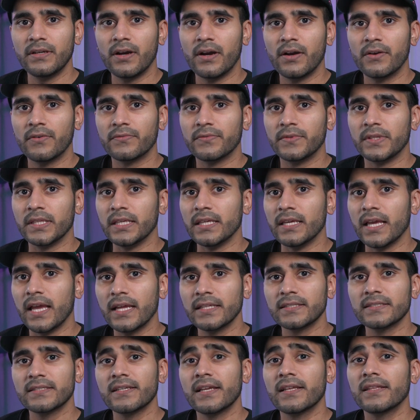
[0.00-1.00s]
of the
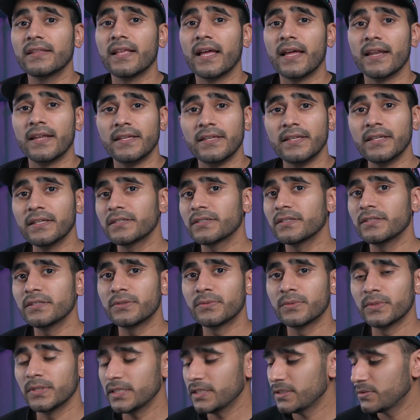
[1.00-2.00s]
headset that initially
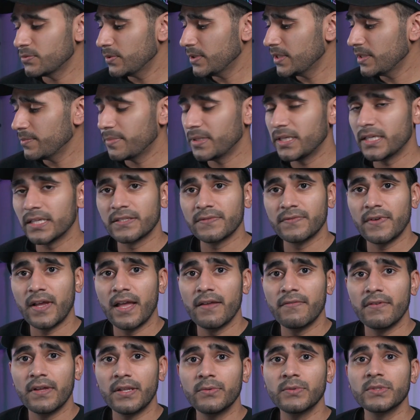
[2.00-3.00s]
released with the
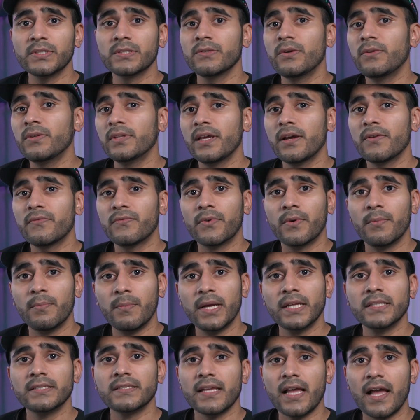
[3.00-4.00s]
PS5 and was sold out for
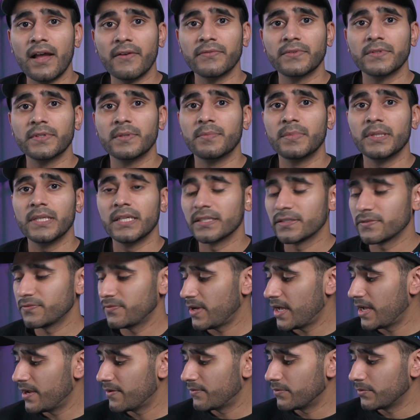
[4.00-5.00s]
months after the
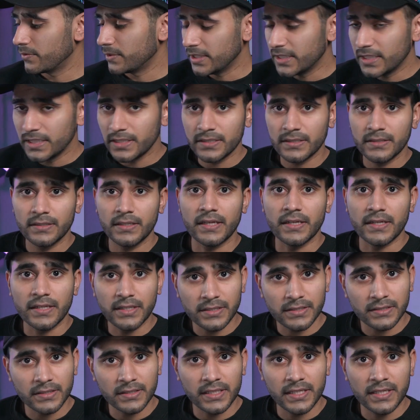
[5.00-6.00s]
PS5 released
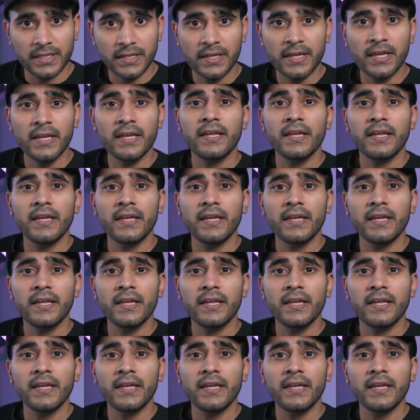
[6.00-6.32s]
initially.